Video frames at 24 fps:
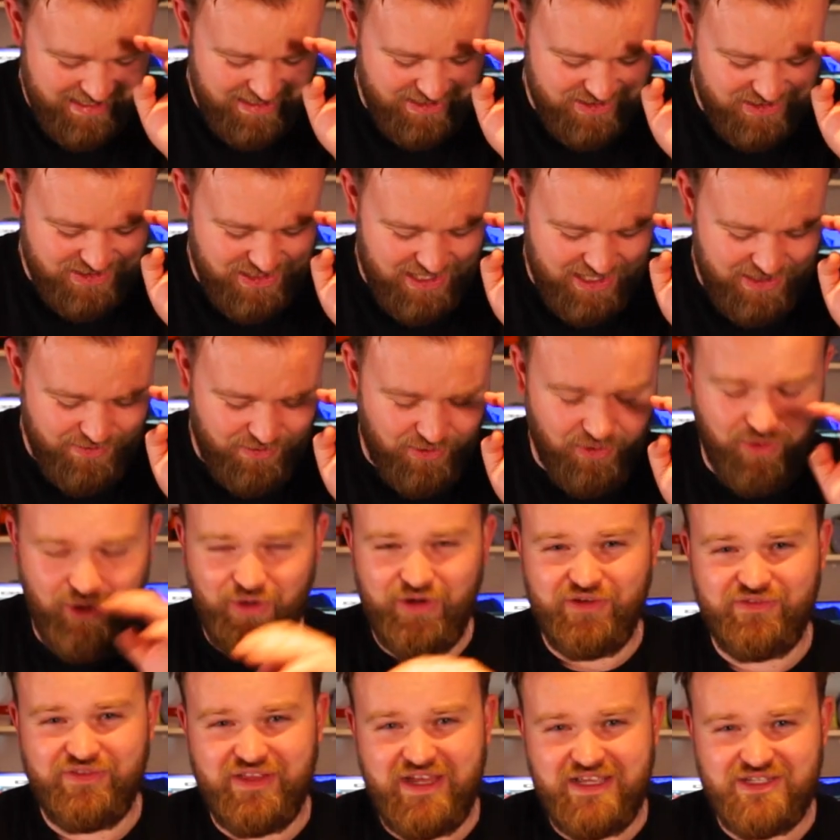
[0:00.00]
So all
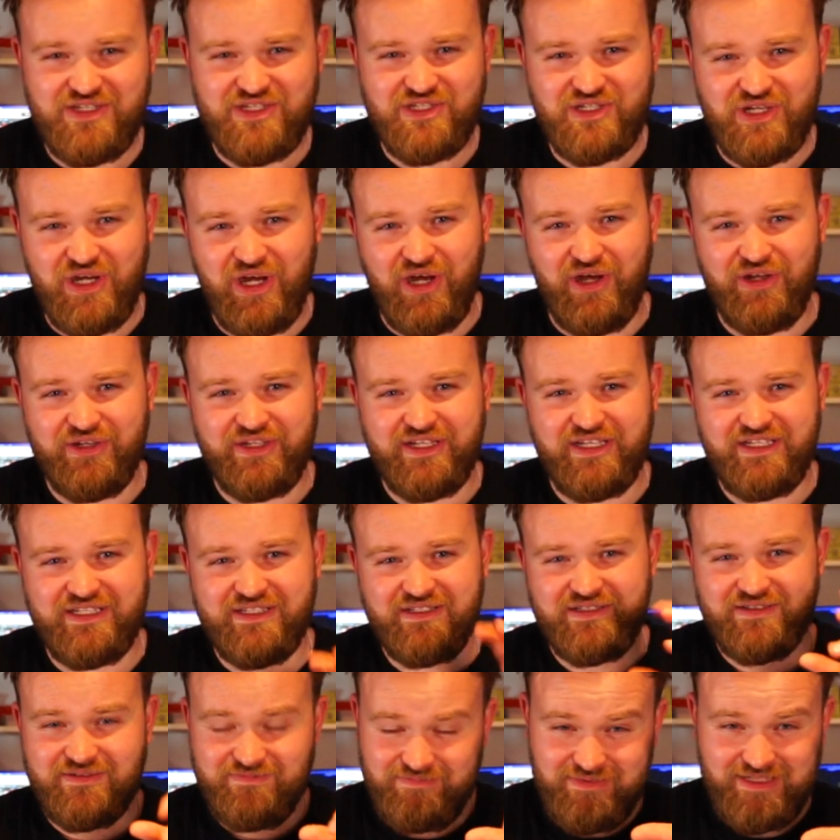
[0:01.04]
of their discarded
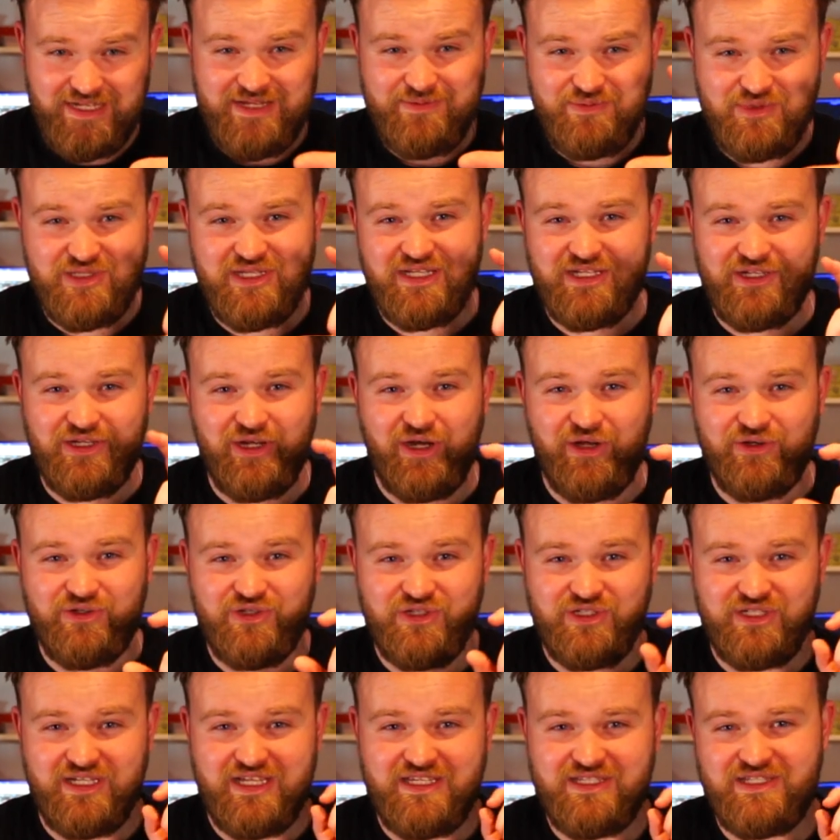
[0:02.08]
lipstick
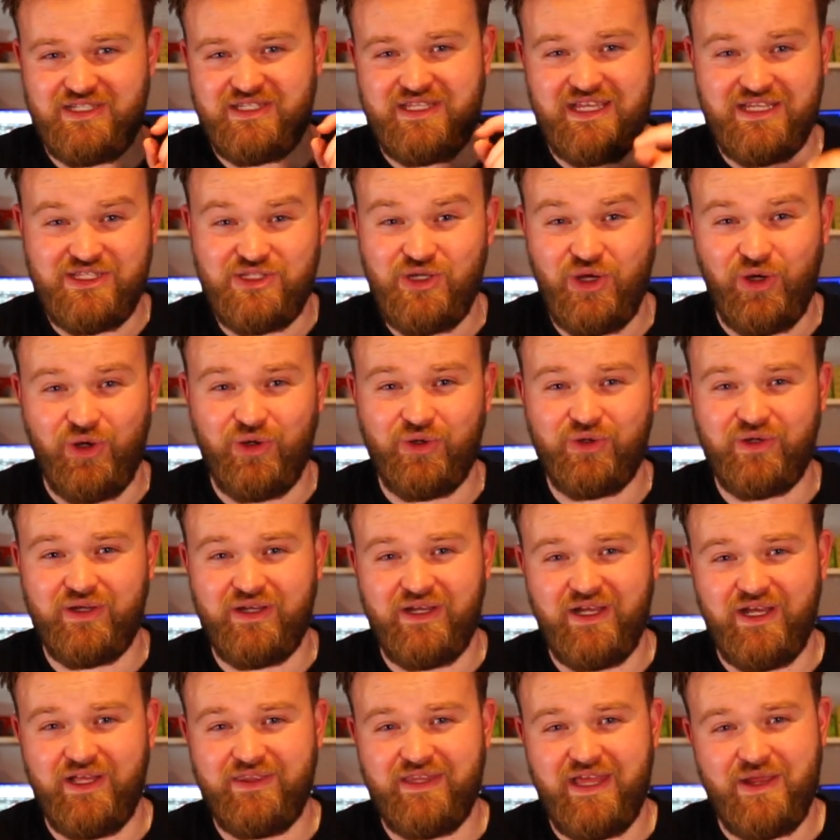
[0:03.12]
cartridges they took
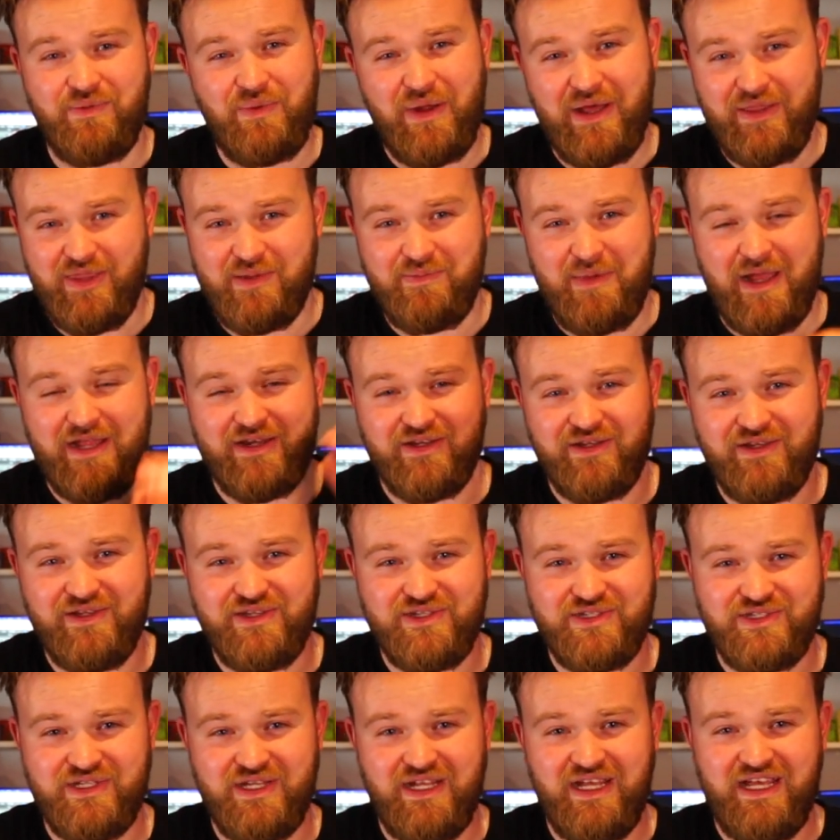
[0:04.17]
and they wound the
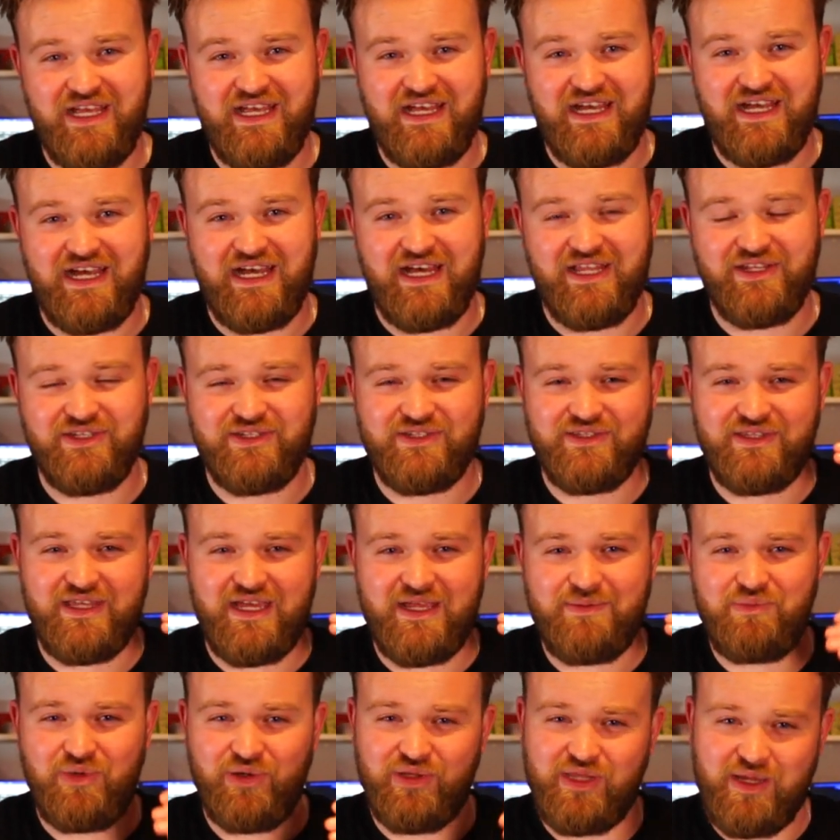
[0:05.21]
magnets and
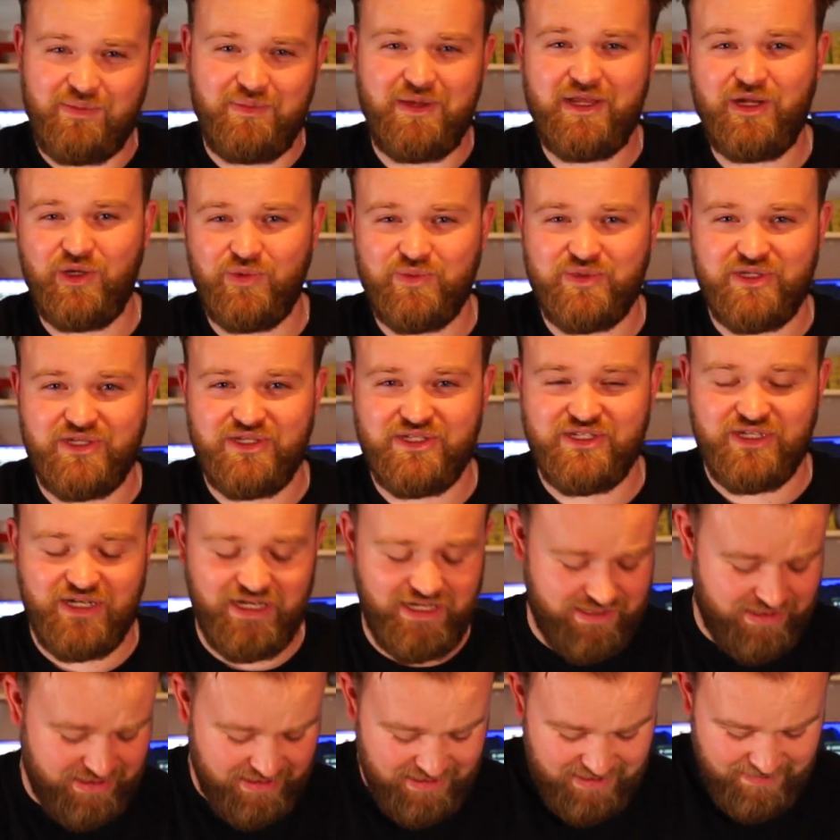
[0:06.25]
they put their pickups
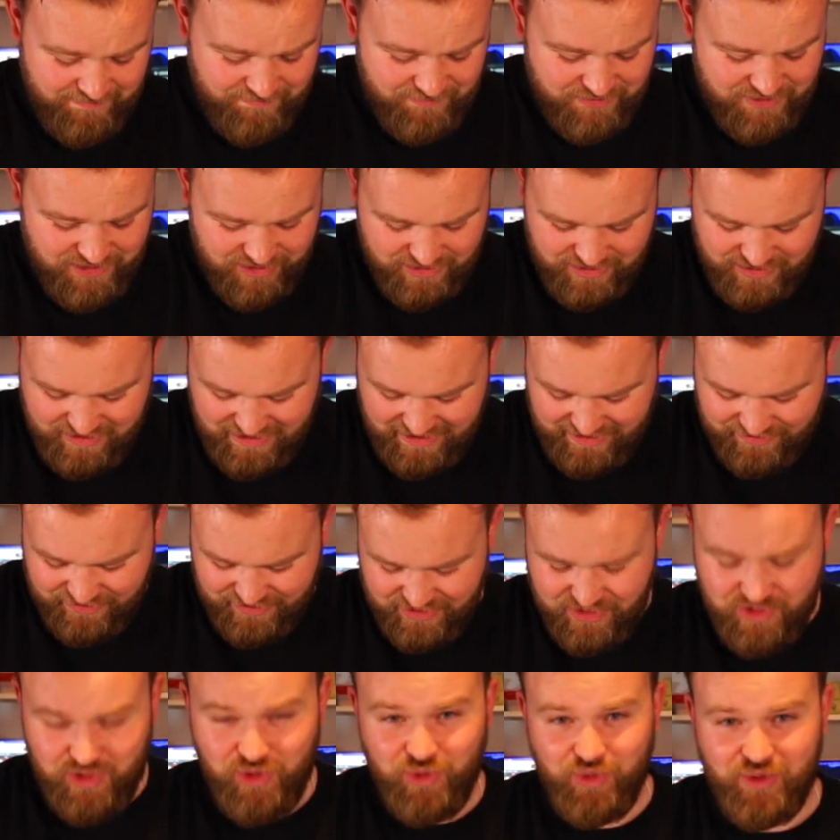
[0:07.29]
inside. So you had
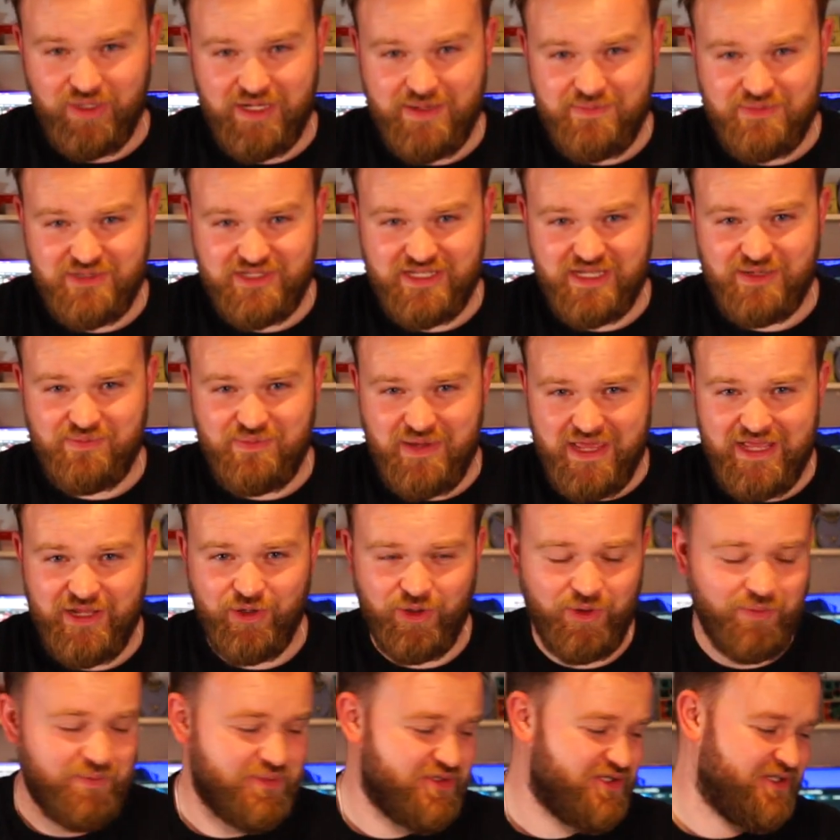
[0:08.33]
these cool lipstick
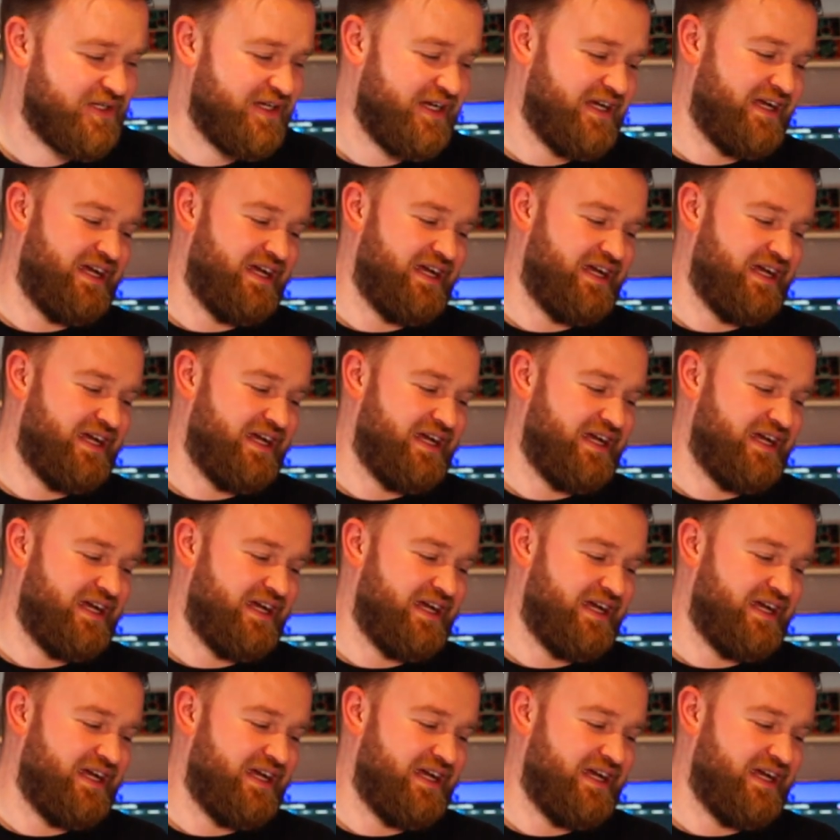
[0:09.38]
pickups.